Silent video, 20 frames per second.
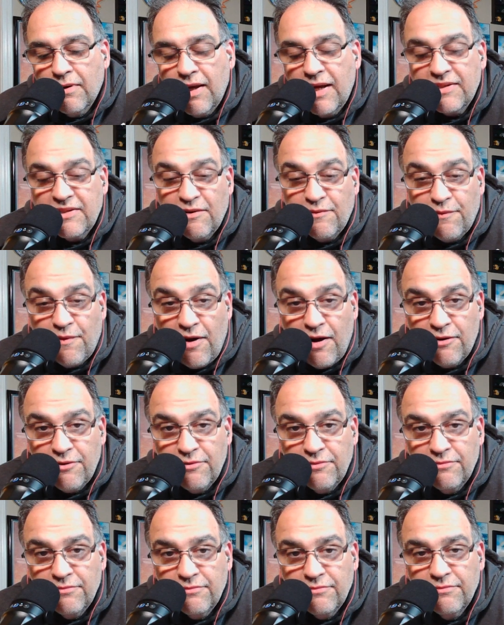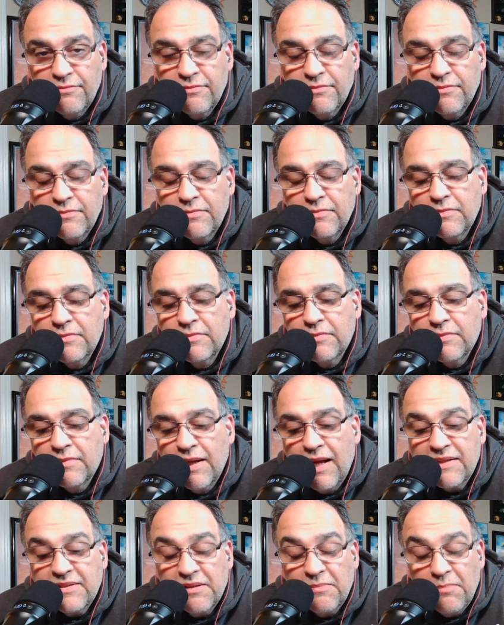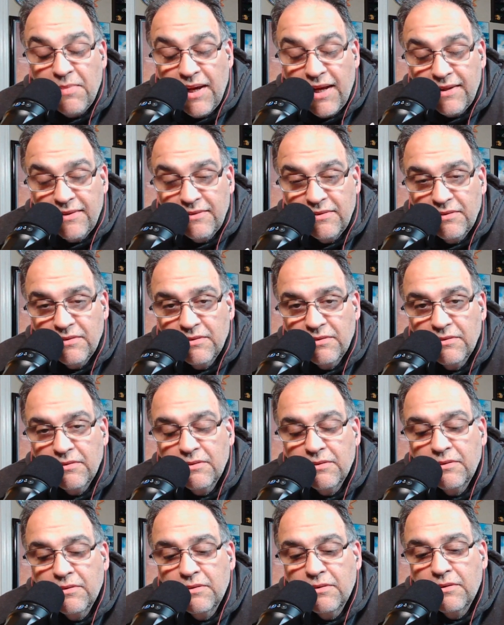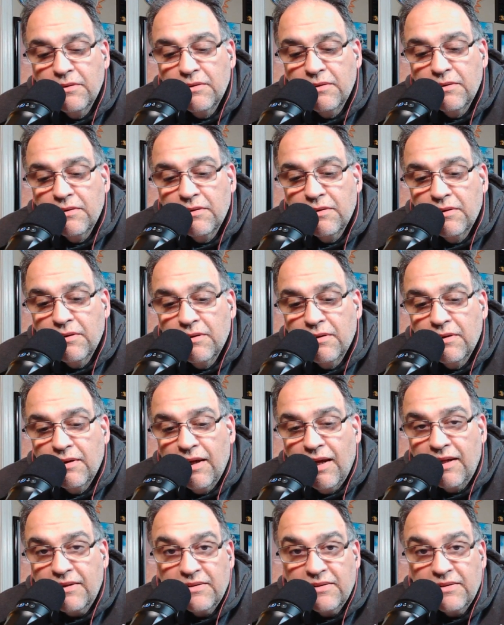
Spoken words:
a father, as a man, as